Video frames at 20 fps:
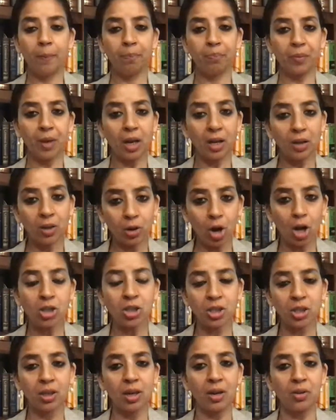across
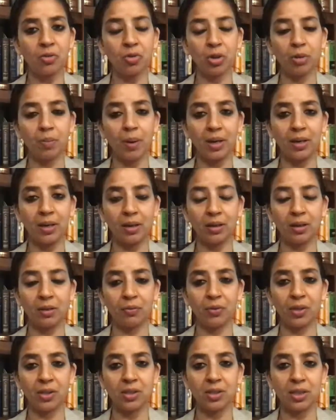the country by
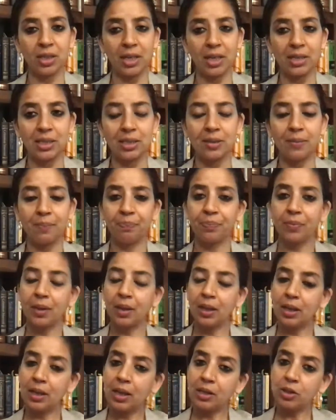different states.
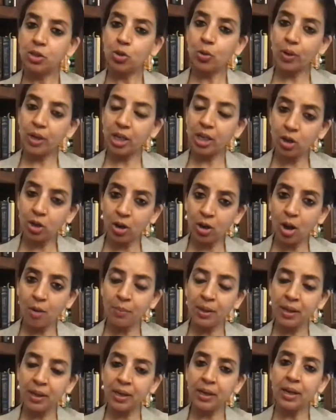So
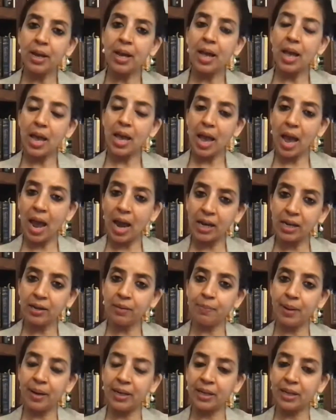economy and
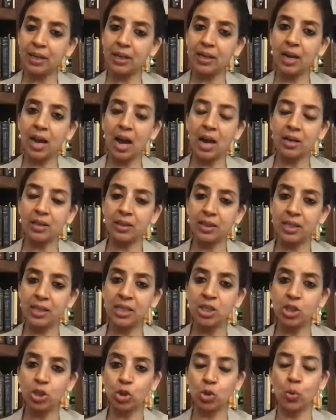medical are
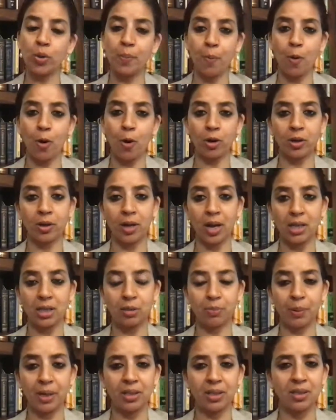these two important
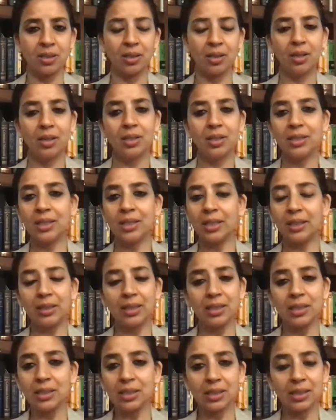aspects. See,
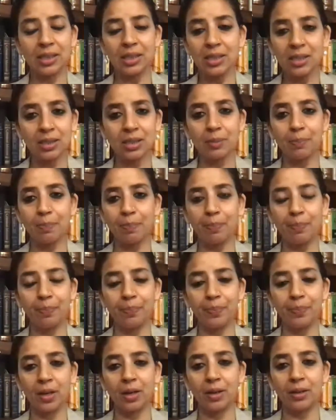this
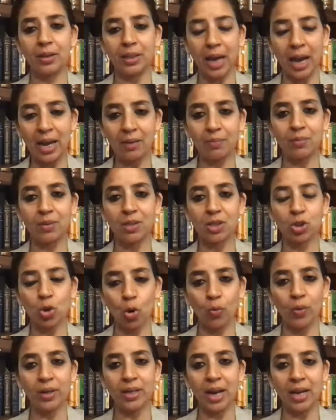time, this
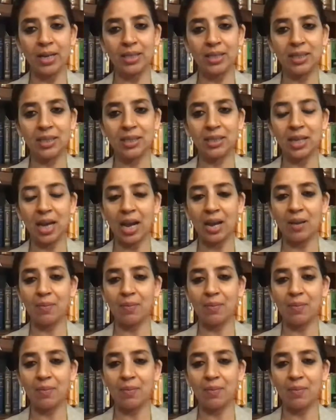COVID-19 time,